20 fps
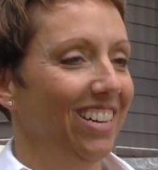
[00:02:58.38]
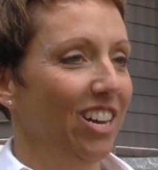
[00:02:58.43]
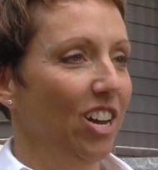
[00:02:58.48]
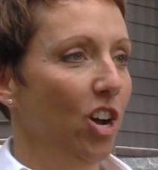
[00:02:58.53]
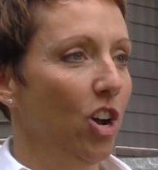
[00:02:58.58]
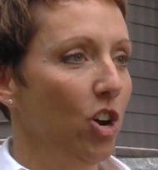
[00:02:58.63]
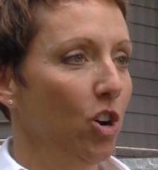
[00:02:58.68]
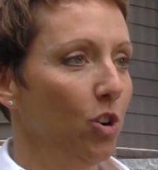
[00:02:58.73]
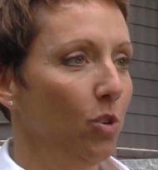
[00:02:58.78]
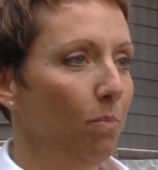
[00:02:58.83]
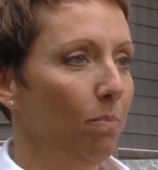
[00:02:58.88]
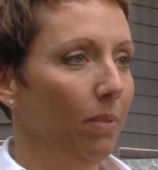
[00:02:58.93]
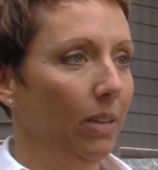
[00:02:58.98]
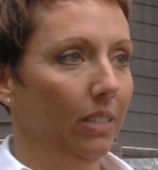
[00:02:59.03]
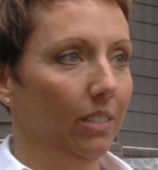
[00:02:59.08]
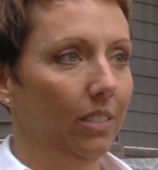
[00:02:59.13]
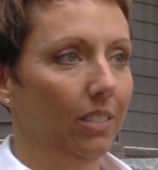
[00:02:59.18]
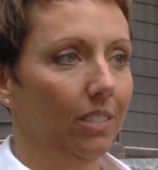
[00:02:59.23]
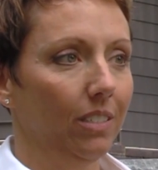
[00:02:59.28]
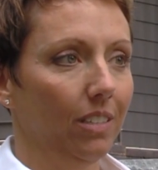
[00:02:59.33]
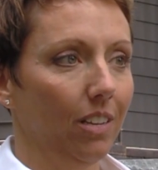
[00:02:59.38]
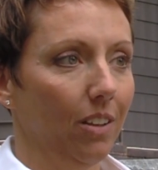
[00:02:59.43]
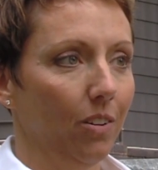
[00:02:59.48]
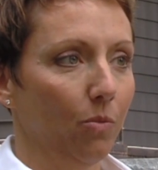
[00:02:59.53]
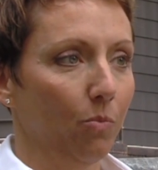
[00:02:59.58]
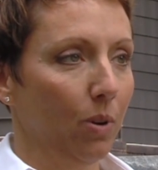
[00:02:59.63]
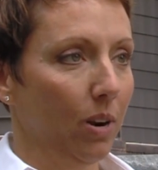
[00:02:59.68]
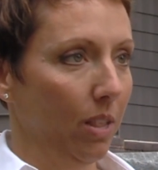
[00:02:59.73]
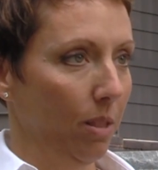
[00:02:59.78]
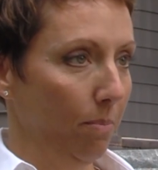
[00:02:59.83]
A home is
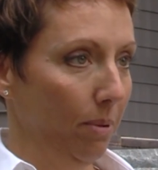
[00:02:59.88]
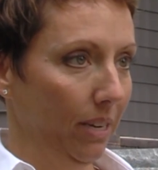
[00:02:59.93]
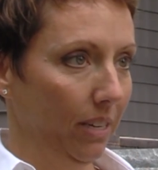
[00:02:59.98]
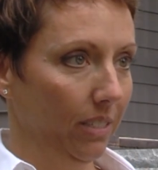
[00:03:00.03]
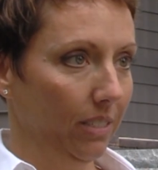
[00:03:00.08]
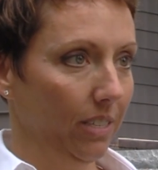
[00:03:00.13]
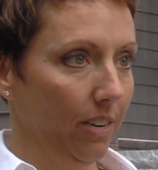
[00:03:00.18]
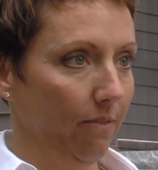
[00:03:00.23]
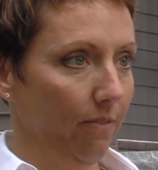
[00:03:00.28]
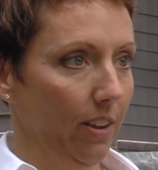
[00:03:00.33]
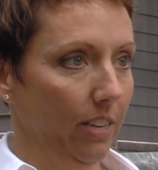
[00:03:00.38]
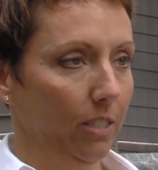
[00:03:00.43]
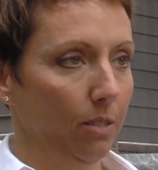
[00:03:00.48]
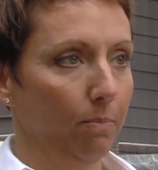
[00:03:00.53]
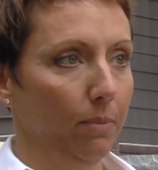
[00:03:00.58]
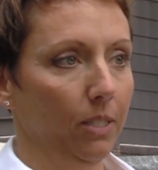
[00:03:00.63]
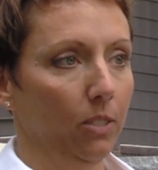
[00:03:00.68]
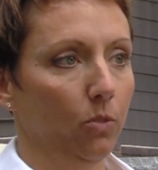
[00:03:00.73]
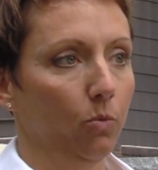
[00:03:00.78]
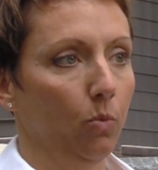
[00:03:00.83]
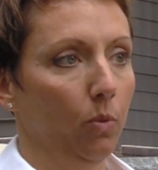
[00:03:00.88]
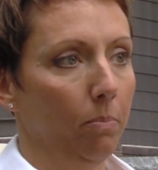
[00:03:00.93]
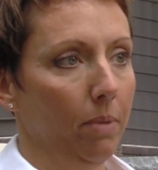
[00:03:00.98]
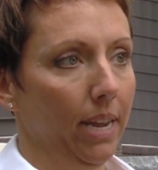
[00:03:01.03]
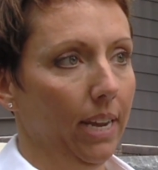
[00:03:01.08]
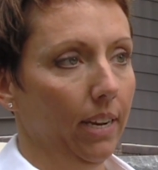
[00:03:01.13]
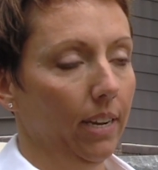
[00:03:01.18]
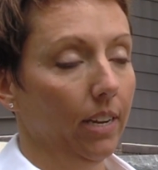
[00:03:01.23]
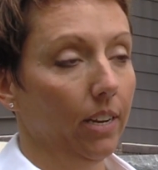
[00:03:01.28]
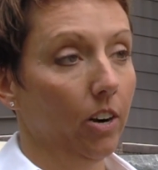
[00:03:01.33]
one of the biggest investments we'll
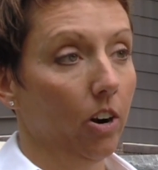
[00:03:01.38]
make